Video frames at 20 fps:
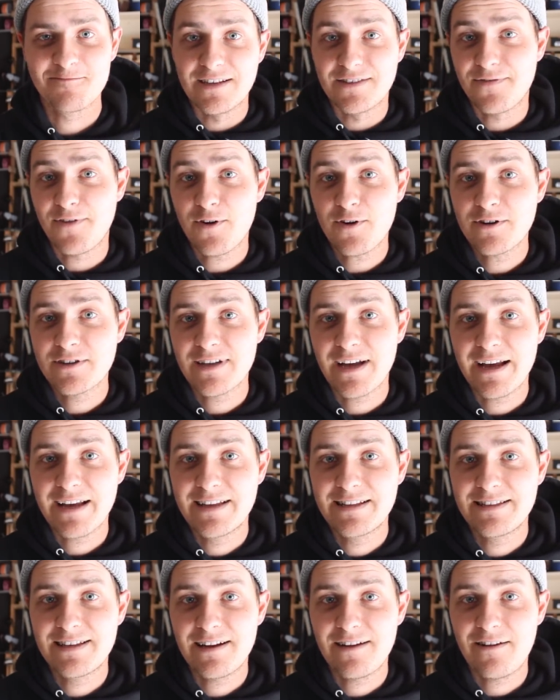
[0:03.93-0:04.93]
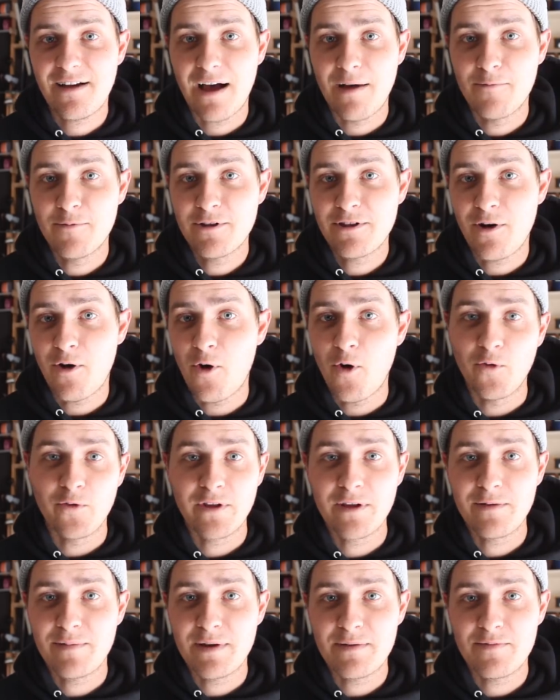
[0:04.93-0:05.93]
As far as I can tell, I'm one of the
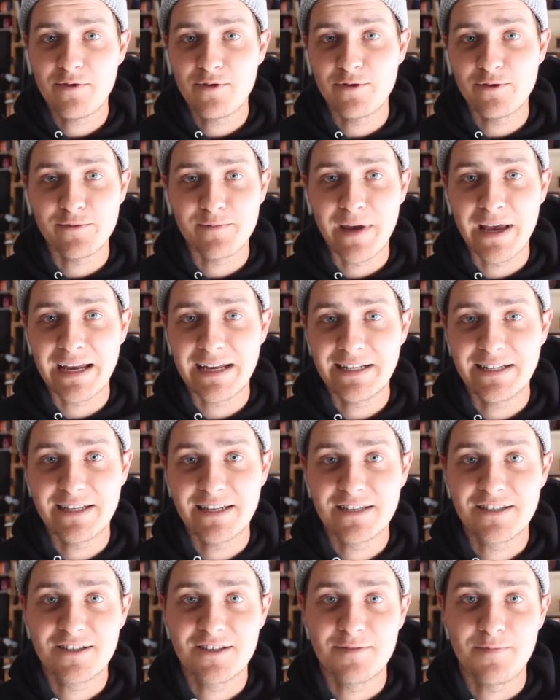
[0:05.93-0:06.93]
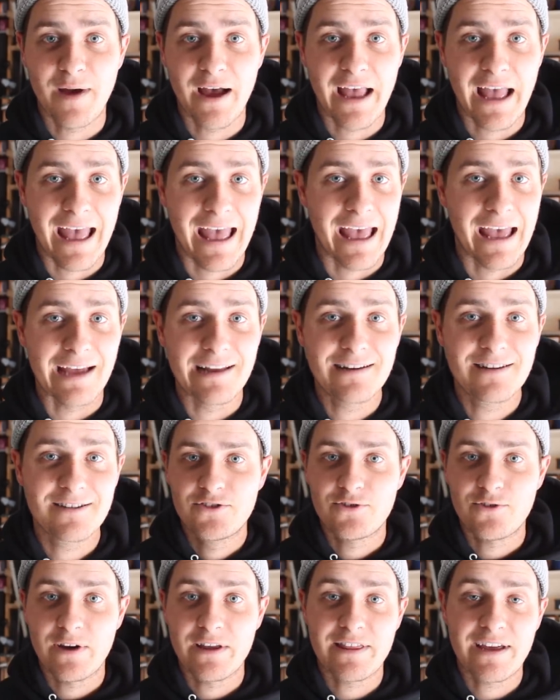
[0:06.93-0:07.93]
only people who's making discs by hand,
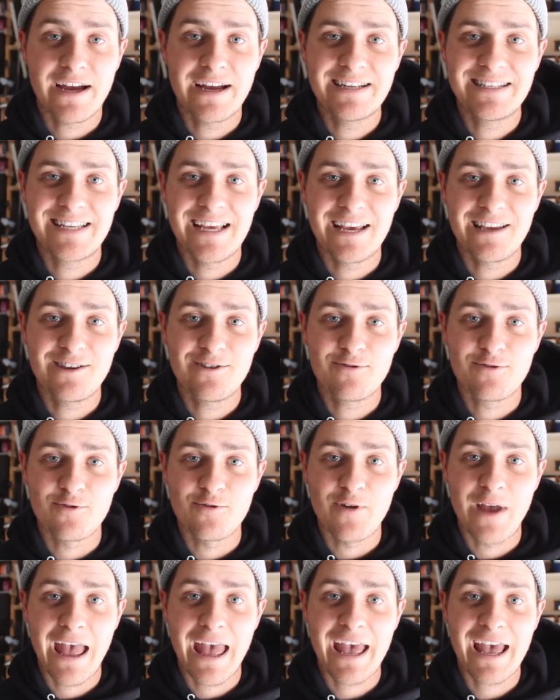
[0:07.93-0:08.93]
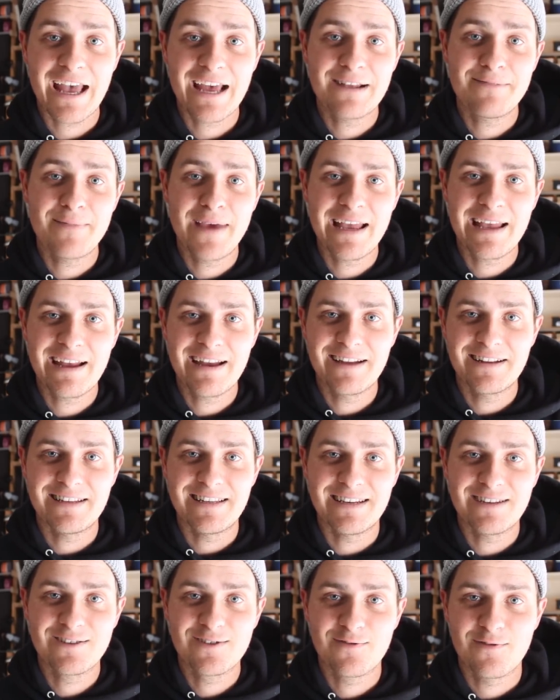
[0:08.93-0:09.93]
so I thought I'd take you through hand making a
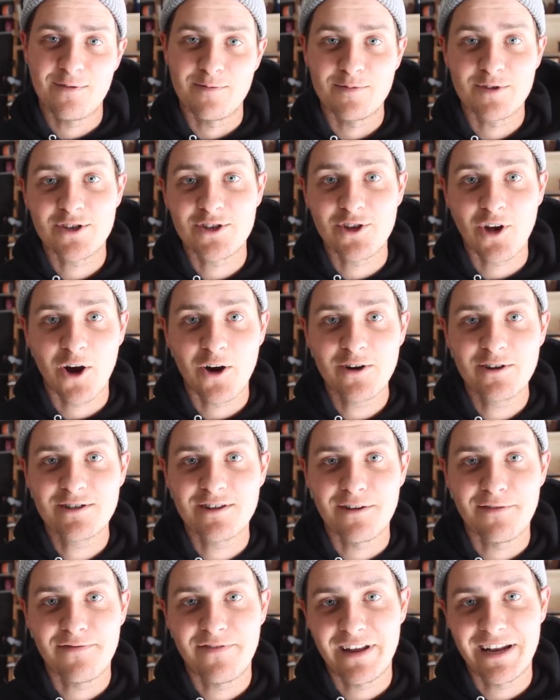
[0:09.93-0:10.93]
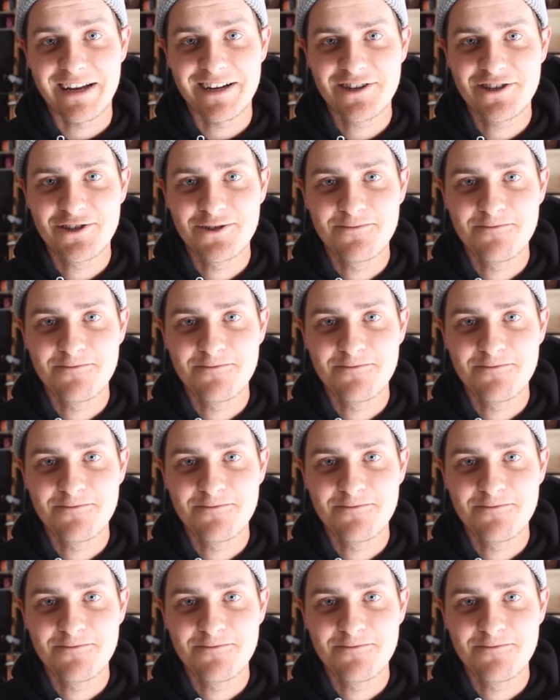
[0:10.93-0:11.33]
disc from start to finish.